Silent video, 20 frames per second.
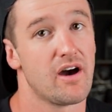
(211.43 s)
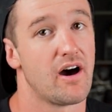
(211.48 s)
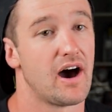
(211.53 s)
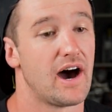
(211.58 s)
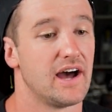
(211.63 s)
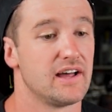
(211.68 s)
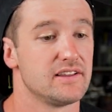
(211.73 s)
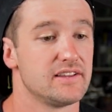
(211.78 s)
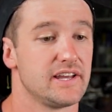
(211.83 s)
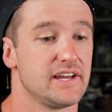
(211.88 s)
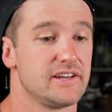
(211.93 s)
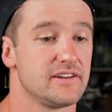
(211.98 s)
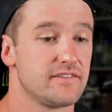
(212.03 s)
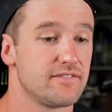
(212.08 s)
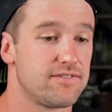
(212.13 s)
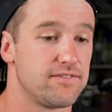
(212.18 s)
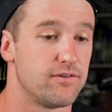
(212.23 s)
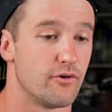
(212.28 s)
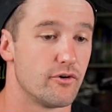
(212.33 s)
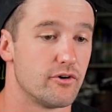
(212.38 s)
I landed
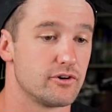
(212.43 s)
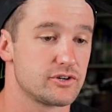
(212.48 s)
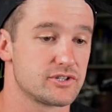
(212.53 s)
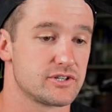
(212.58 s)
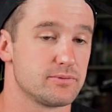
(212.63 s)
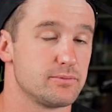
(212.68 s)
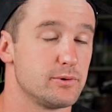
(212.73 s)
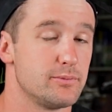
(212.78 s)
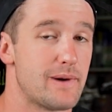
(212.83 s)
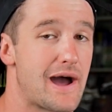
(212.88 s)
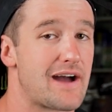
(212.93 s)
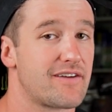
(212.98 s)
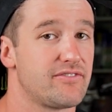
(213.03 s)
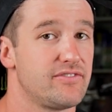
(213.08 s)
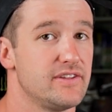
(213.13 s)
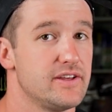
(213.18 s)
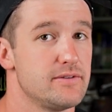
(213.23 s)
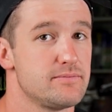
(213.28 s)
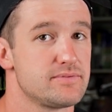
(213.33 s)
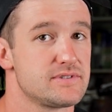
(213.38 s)
4 triple
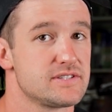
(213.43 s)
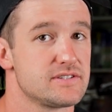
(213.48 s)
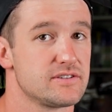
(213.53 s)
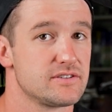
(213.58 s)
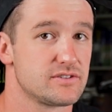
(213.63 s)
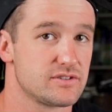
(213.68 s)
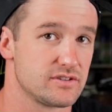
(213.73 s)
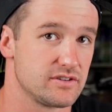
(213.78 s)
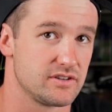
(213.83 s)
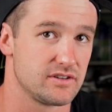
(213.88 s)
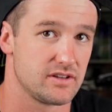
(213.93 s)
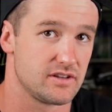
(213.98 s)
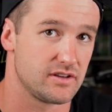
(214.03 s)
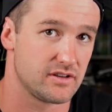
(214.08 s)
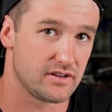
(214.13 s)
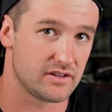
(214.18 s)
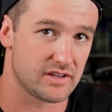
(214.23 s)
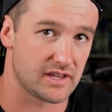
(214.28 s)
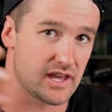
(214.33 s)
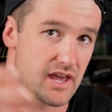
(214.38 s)
backflips
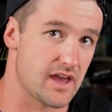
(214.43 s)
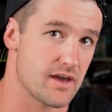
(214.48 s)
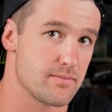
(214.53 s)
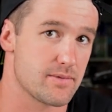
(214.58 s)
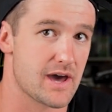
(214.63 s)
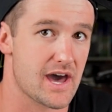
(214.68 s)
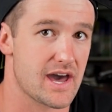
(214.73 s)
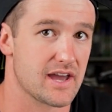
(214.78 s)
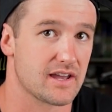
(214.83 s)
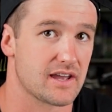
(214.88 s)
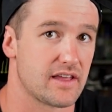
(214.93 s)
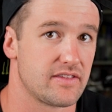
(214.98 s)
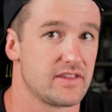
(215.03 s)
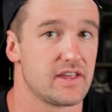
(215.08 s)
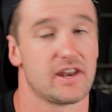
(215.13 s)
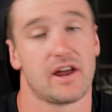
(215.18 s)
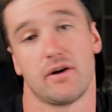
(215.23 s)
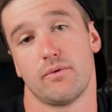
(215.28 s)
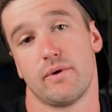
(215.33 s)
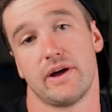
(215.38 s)
to the airbag, and
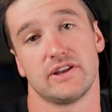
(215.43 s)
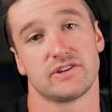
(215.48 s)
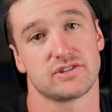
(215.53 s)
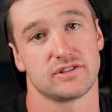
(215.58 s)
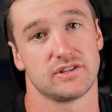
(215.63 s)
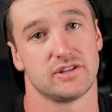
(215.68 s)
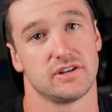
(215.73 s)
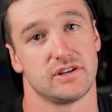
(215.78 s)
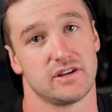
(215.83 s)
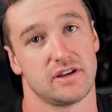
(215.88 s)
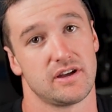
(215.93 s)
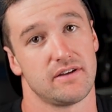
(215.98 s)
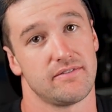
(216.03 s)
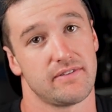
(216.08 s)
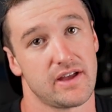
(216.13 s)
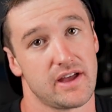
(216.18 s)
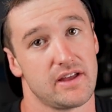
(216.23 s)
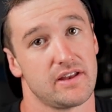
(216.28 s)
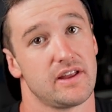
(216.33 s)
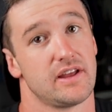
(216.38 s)
then I went to the
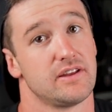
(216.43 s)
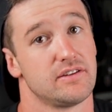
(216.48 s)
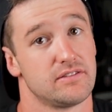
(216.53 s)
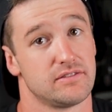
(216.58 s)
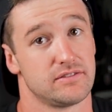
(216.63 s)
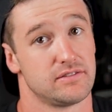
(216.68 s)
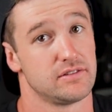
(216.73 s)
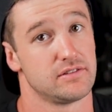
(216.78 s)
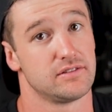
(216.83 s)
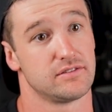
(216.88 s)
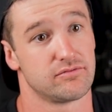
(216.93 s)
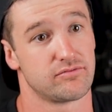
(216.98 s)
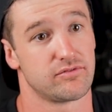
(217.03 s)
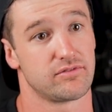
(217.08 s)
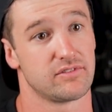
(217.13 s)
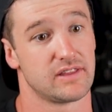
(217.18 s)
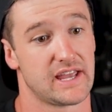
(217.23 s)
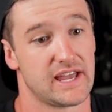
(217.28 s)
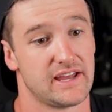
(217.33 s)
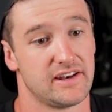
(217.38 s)
event
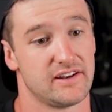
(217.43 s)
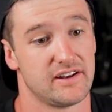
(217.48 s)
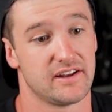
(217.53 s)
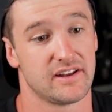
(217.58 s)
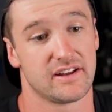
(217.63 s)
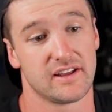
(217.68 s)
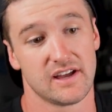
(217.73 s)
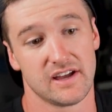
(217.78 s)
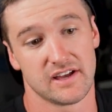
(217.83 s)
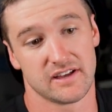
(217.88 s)
and landed it.